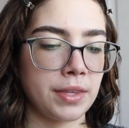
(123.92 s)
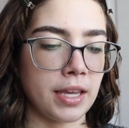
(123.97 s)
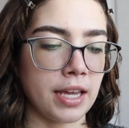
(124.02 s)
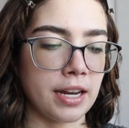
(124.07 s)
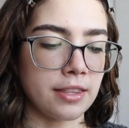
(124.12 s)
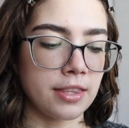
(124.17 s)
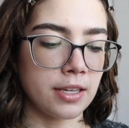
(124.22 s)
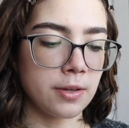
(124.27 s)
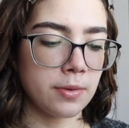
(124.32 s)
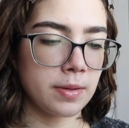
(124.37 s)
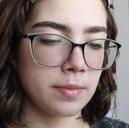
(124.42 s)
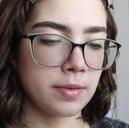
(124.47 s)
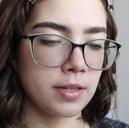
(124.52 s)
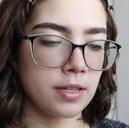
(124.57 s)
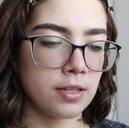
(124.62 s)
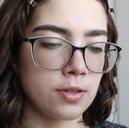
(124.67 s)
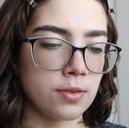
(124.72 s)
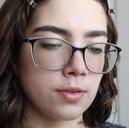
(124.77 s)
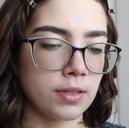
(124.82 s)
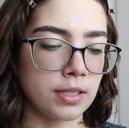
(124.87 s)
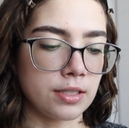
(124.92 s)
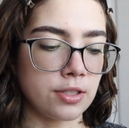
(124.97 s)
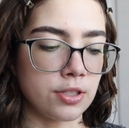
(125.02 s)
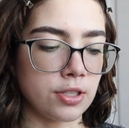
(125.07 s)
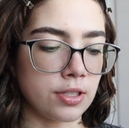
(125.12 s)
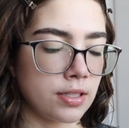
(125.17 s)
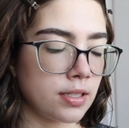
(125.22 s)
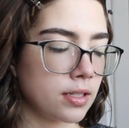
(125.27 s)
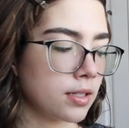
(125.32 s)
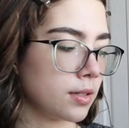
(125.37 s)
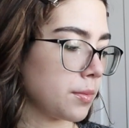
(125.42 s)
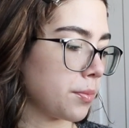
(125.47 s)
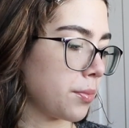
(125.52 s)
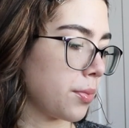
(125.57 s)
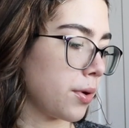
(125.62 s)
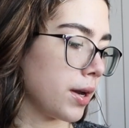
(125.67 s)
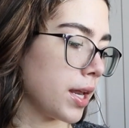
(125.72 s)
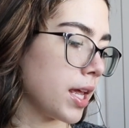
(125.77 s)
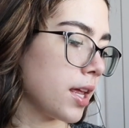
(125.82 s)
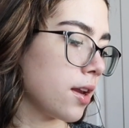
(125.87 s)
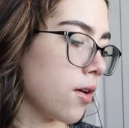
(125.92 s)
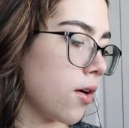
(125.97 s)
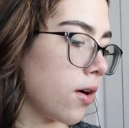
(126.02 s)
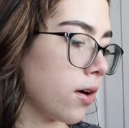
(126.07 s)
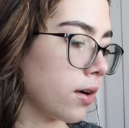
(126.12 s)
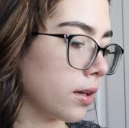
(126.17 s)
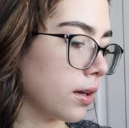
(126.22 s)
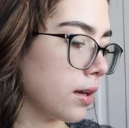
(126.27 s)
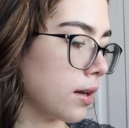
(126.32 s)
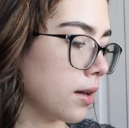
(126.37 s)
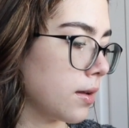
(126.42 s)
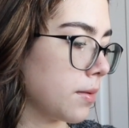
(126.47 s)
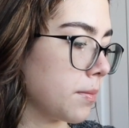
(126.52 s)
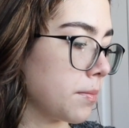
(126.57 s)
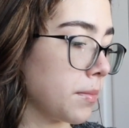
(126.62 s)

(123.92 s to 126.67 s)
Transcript: And I think what I'm going to do is just put it on